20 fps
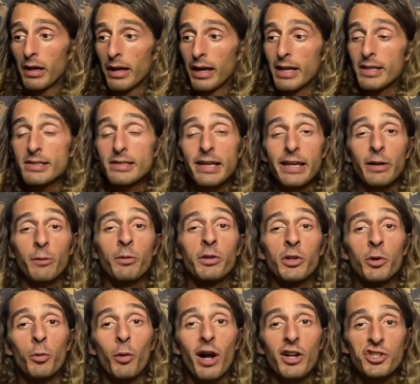It's like when
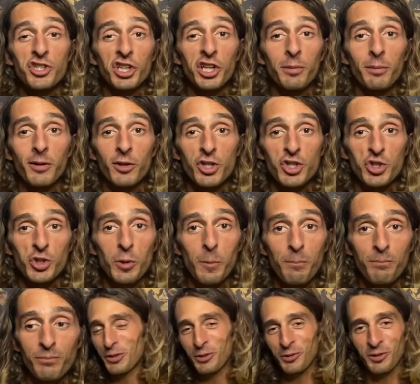you watch a commercial.
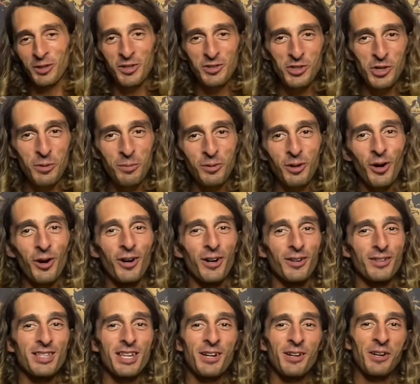They're in a dope car
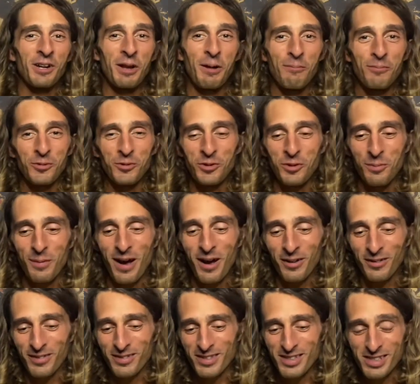tearing up through the
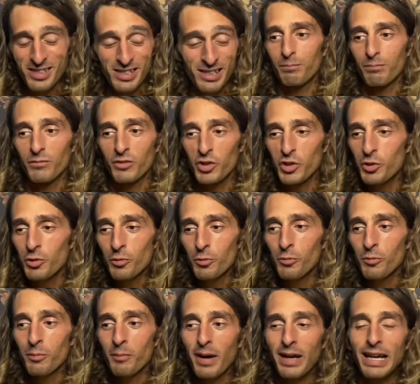mountains. You
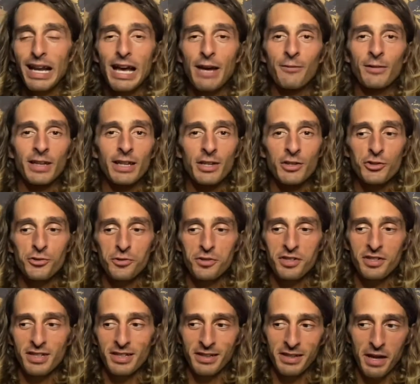might have an
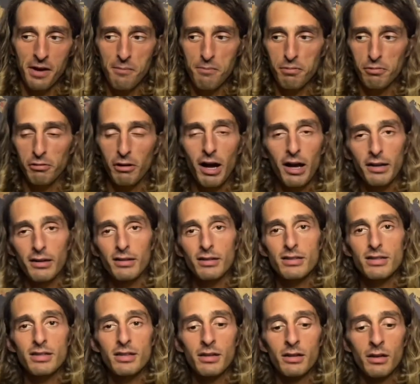interest in that
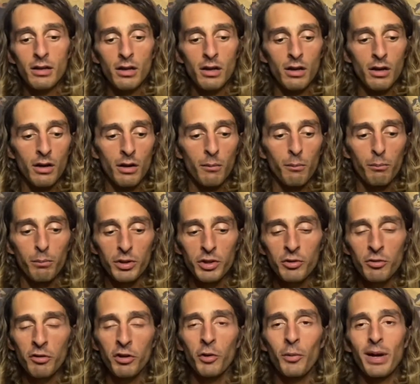product, but
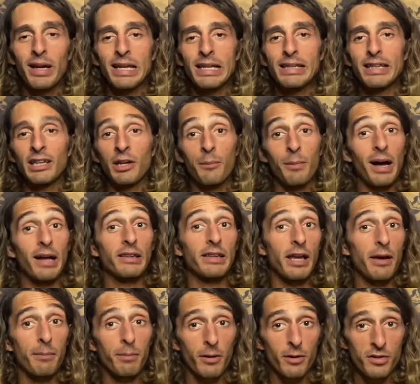you don't know anything about
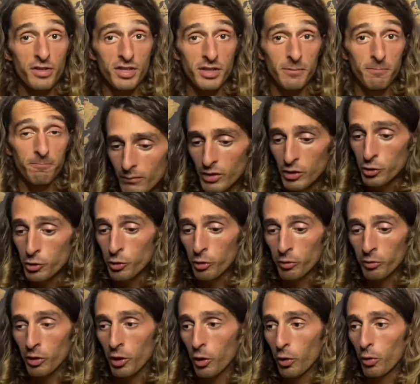that person. You
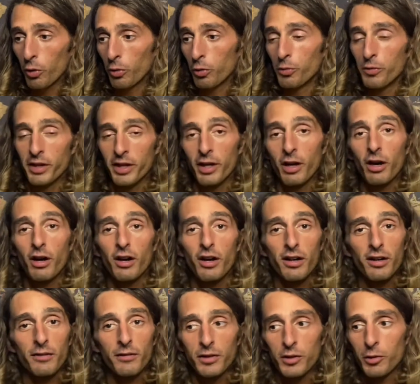don't know who they
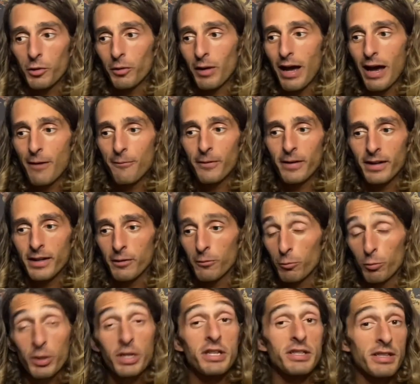are. You don't have any
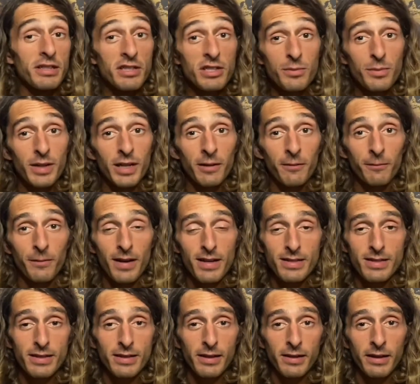reason to be
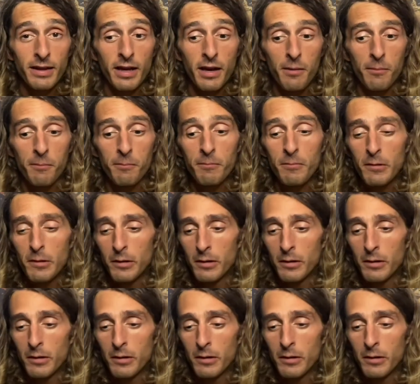invested in them.